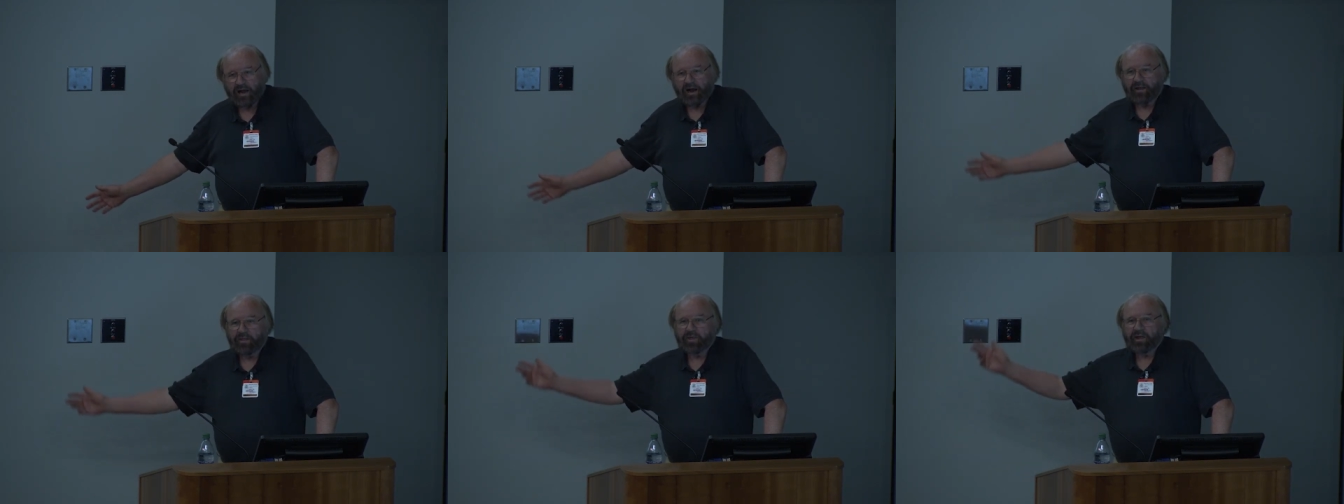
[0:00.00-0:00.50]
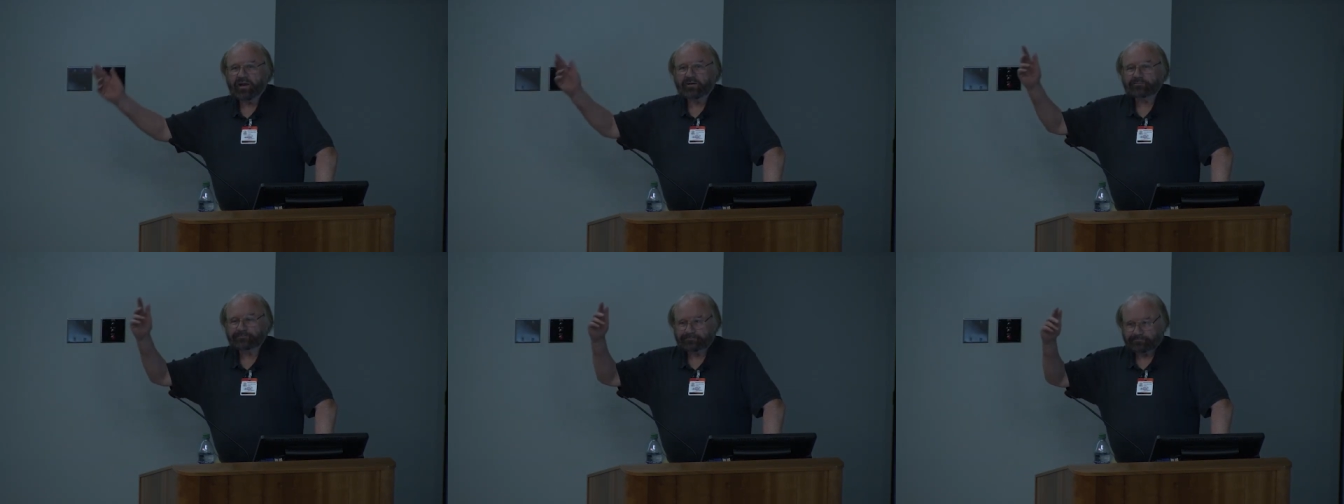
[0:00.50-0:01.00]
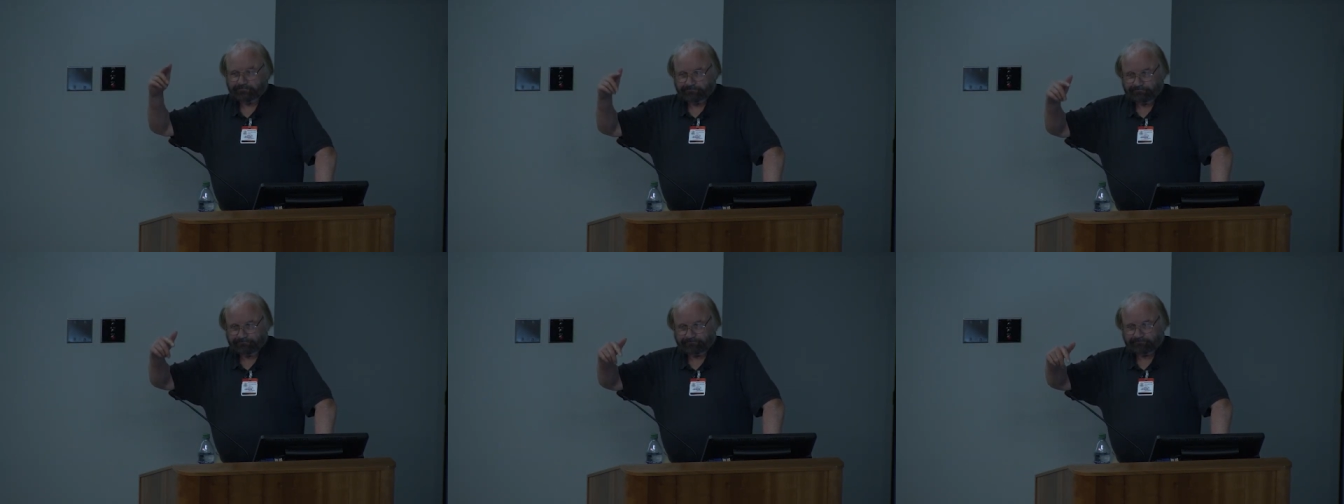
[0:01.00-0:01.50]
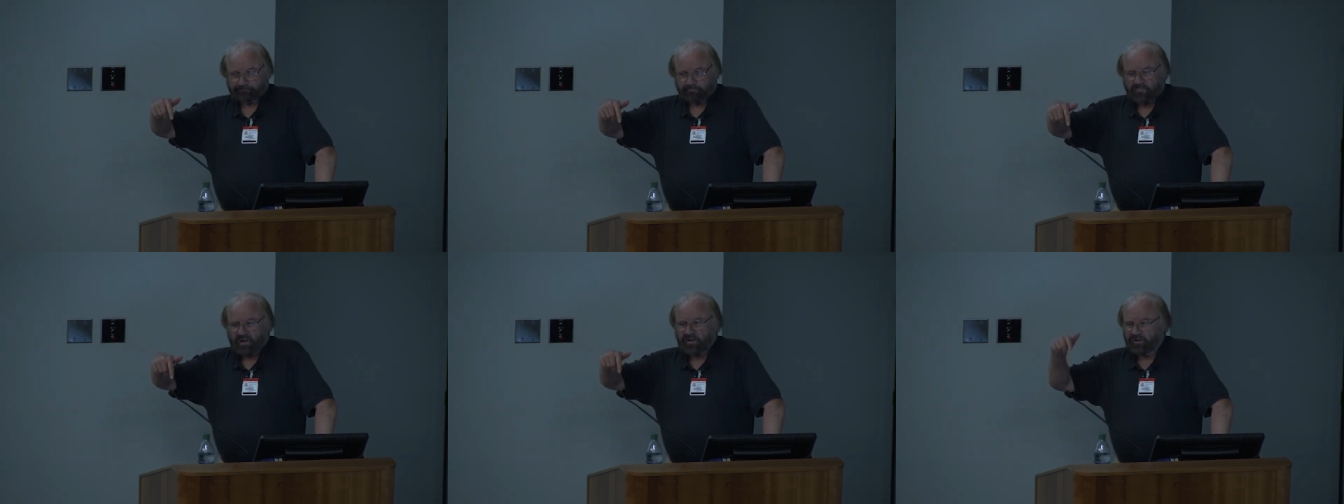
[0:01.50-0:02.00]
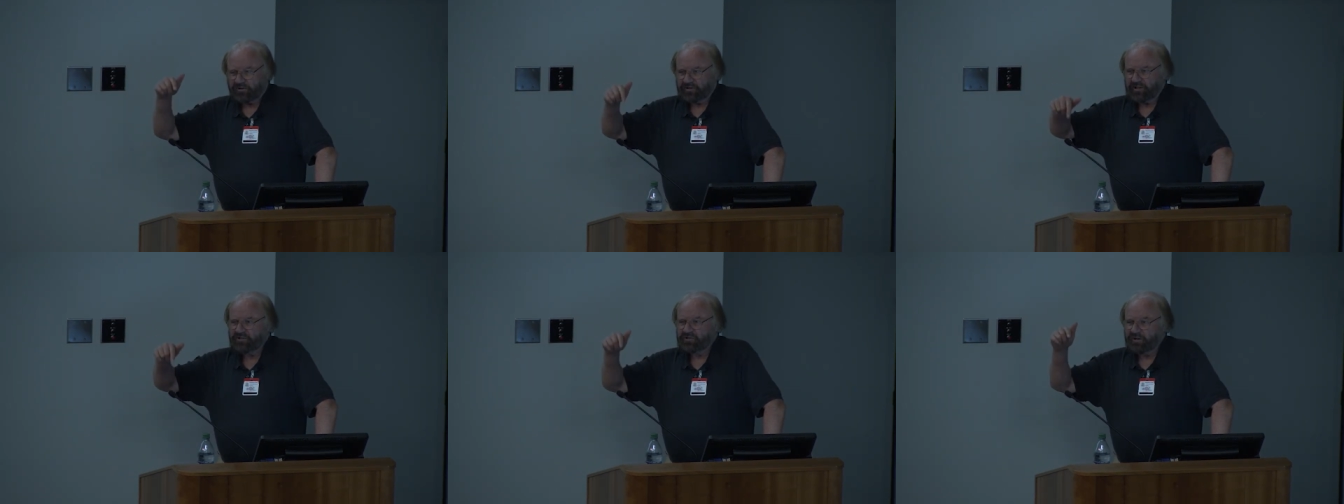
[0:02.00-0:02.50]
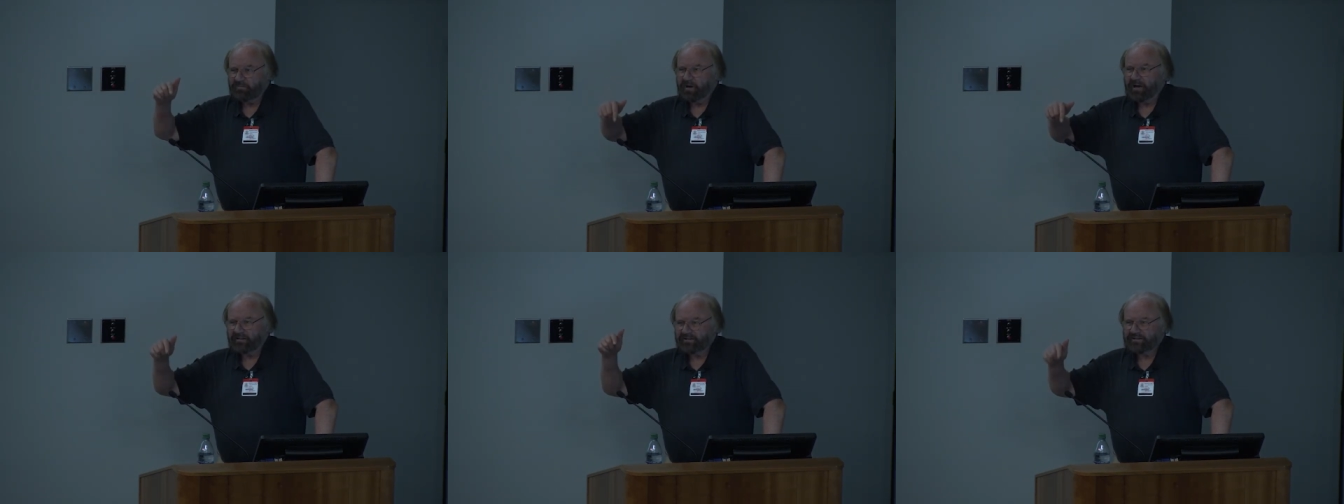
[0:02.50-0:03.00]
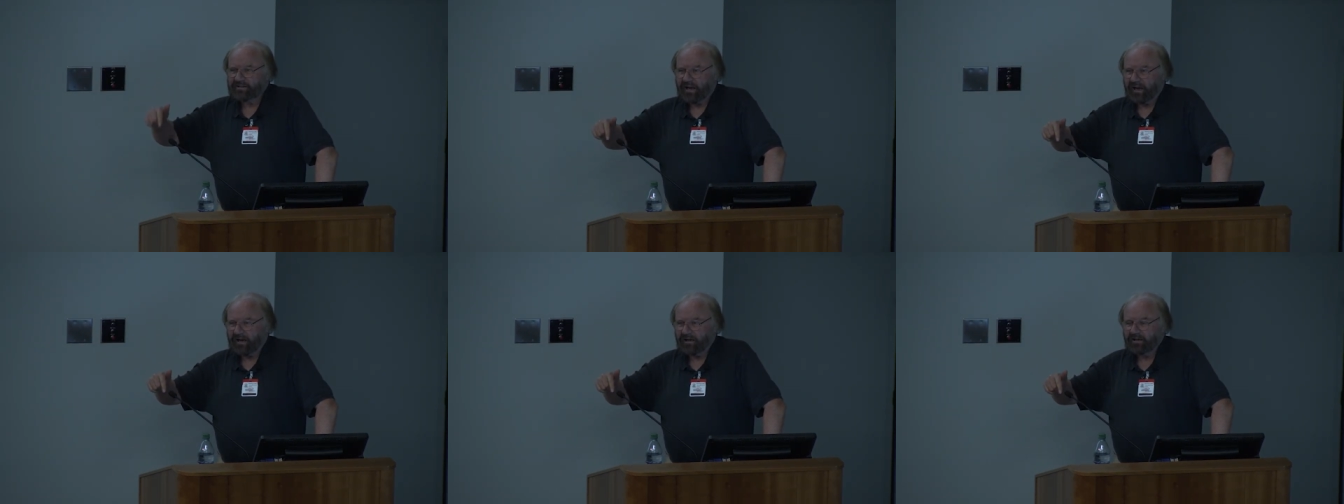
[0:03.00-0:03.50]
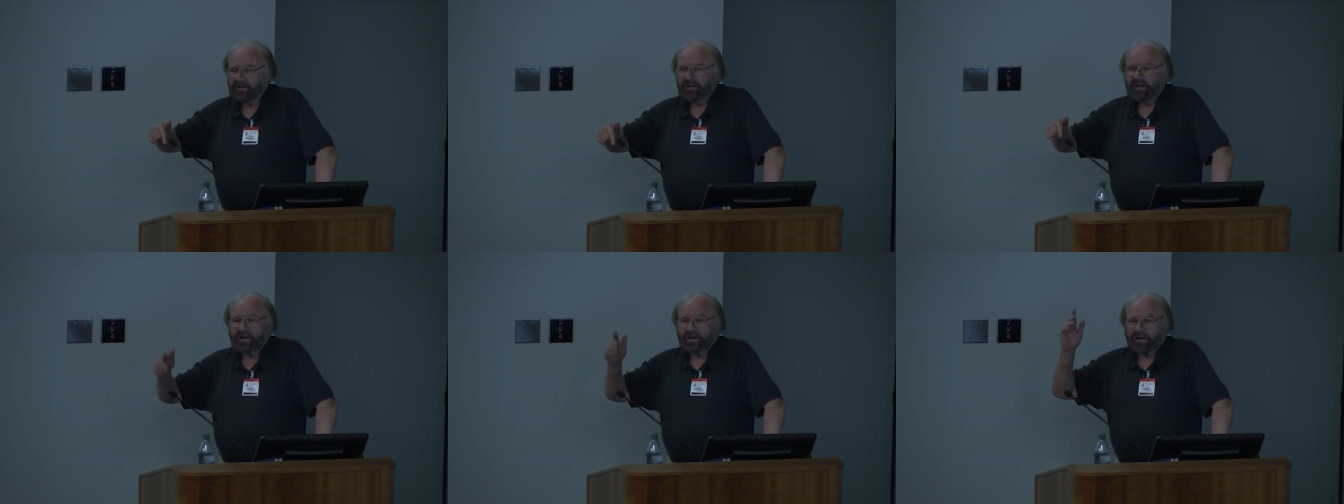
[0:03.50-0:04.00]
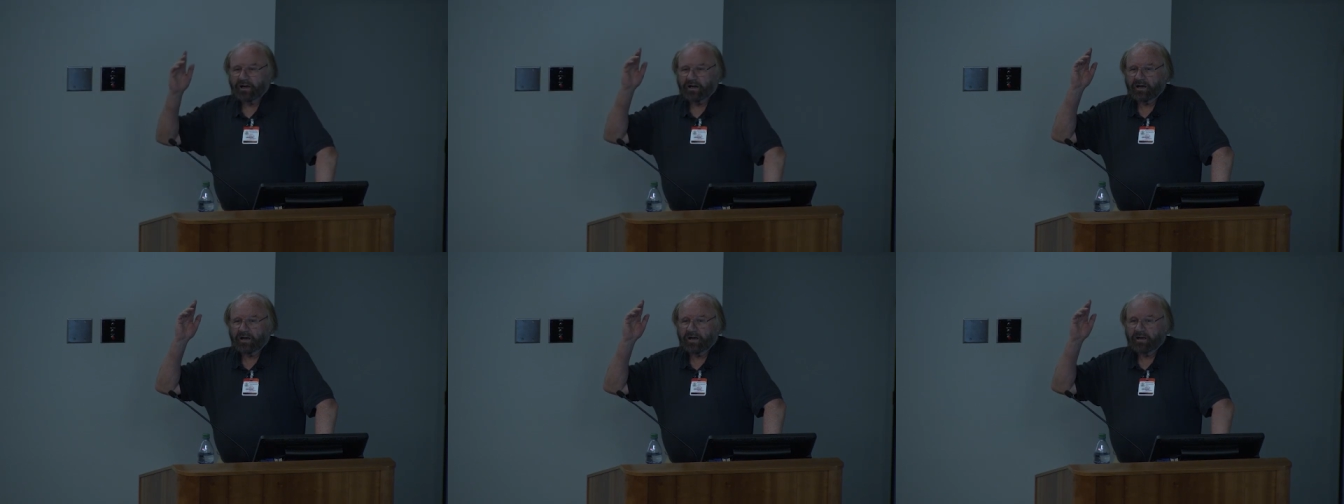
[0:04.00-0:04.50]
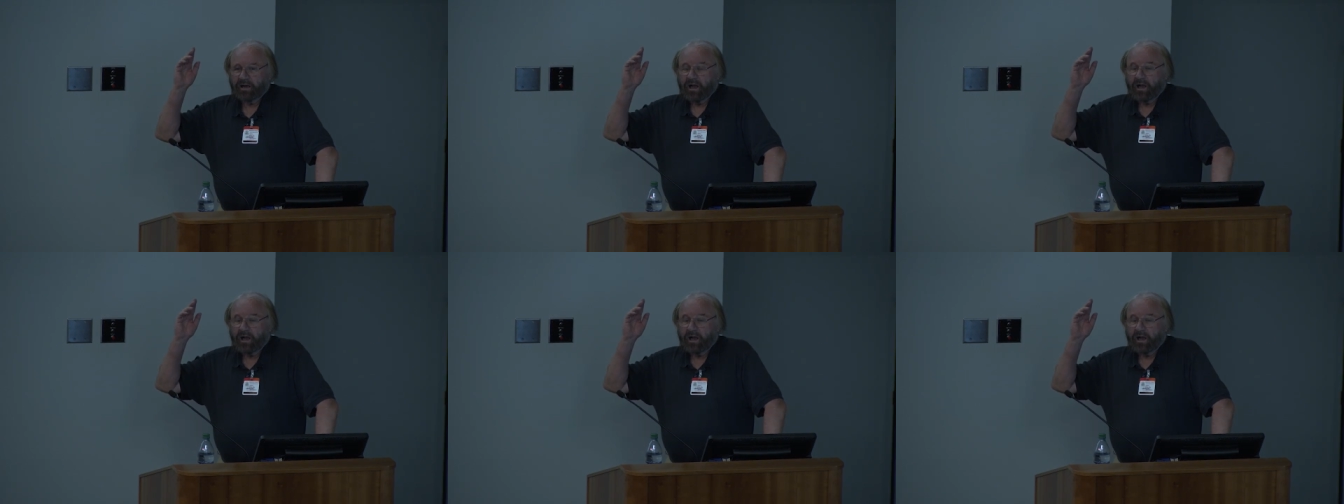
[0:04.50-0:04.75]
And then the teacher might say, uh,